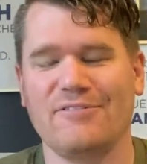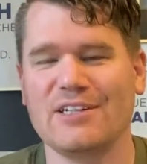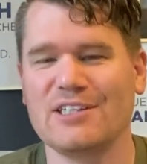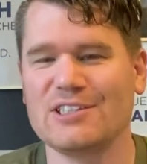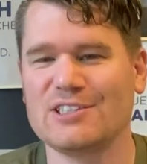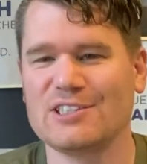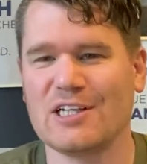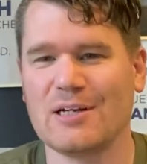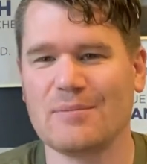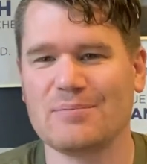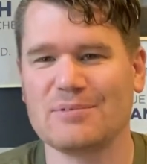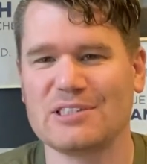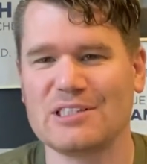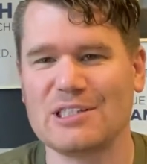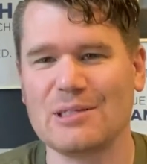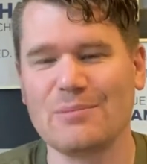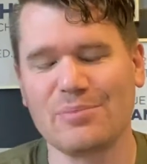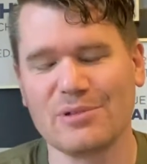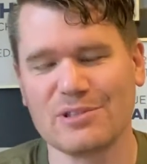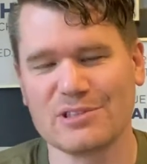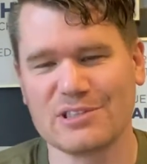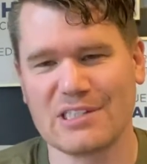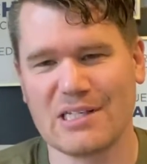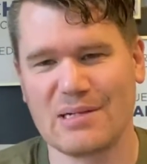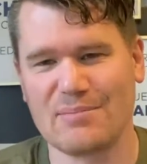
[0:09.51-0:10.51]
finish up
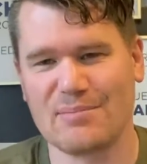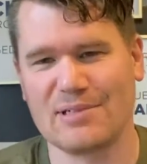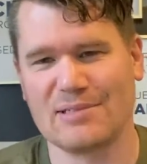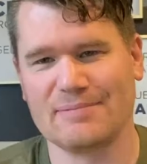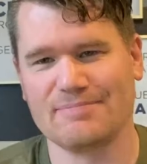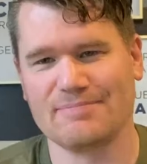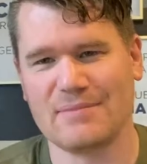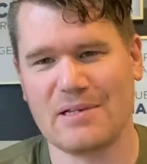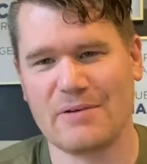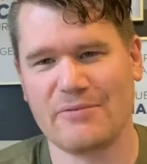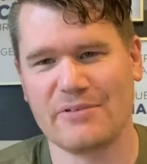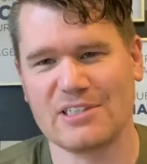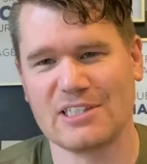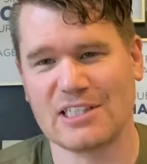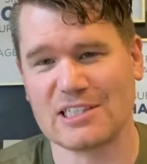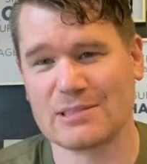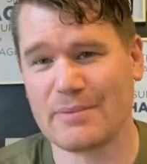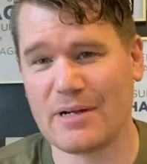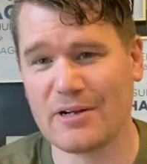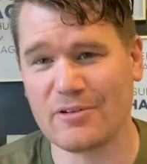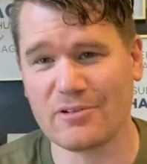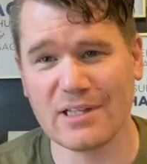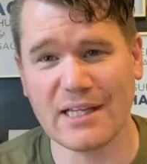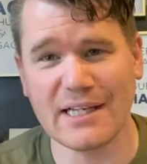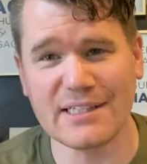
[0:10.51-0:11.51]
Simple Summer, and we talked
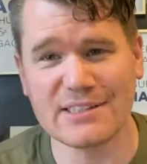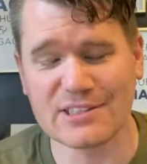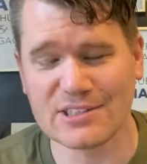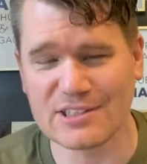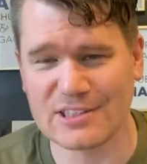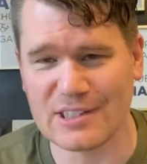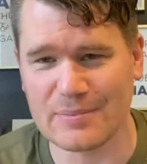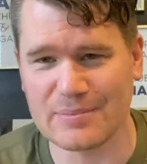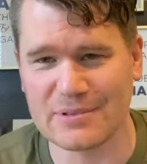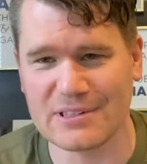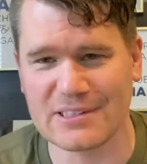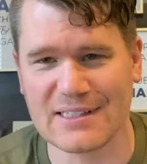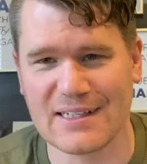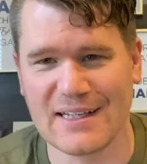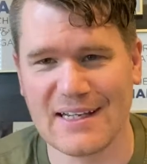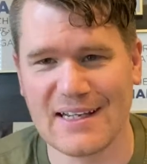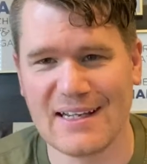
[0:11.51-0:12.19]
about relationships.